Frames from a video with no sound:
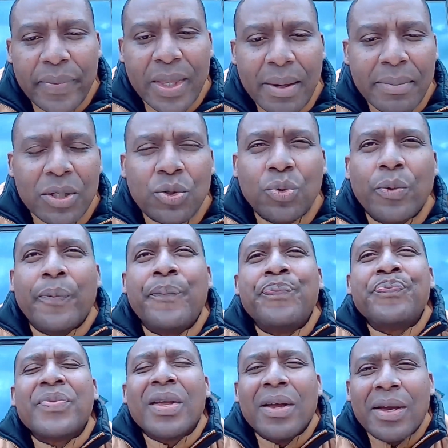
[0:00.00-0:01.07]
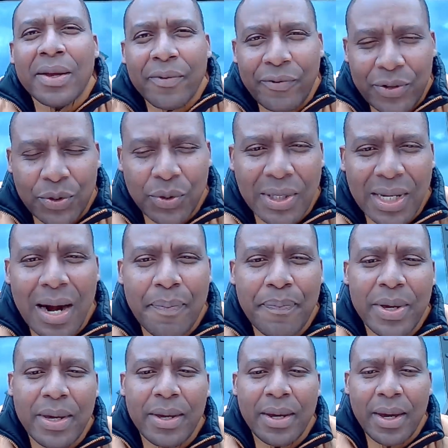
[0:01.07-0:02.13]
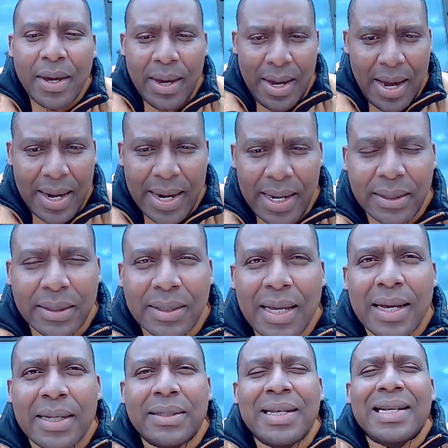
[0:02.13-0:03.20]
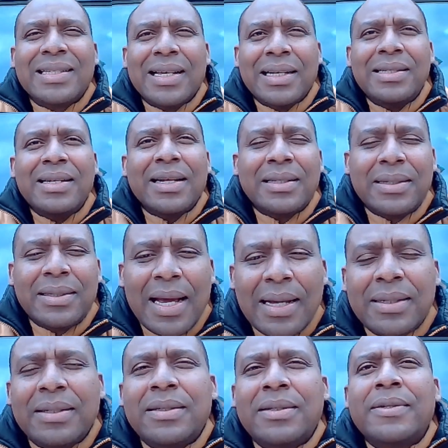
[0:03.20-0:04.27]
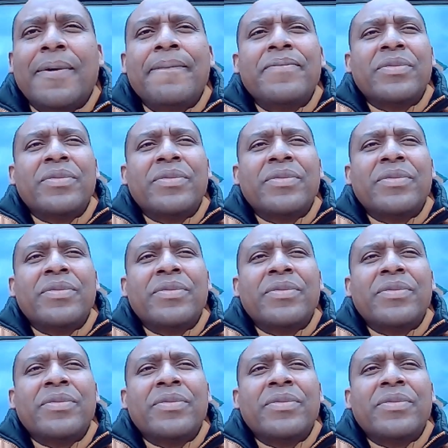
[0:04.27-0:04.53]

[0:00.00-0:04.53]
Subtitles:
Number 2, physiotherapy and exercise. There are certain exercises